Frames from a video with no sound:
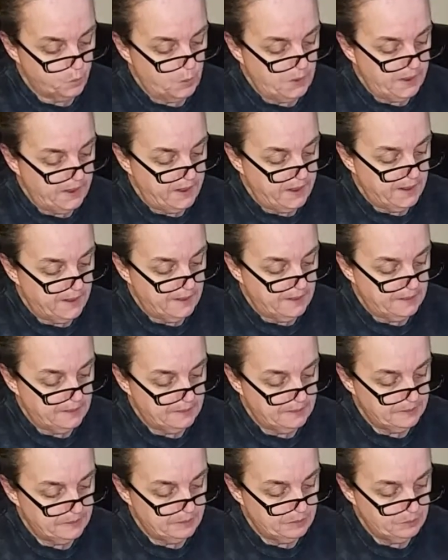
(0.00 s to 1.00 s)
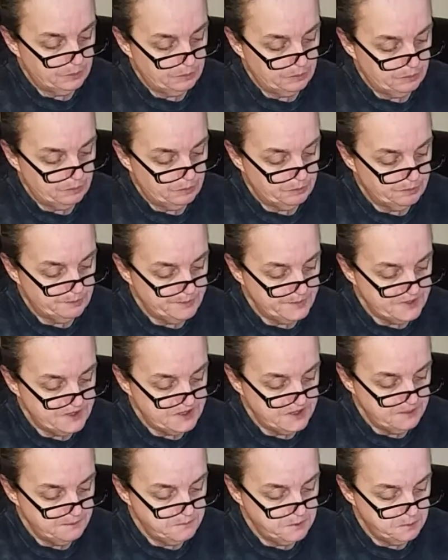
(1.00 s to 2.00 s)
We
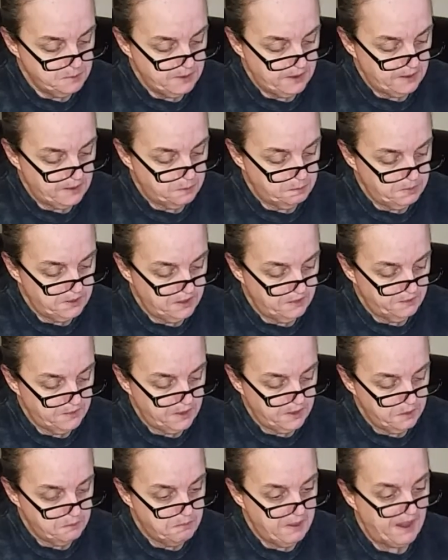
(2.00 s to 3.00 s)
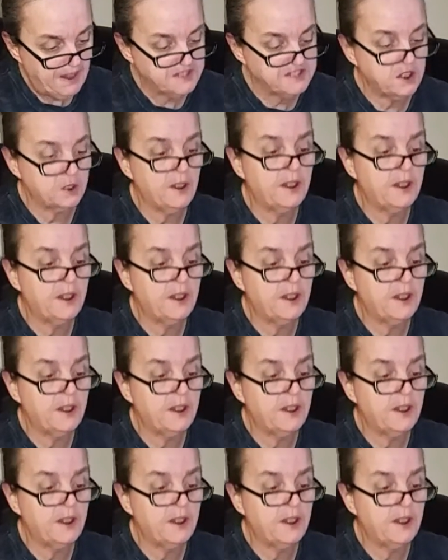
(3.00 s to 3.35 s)
seem to be at a bit of an impasse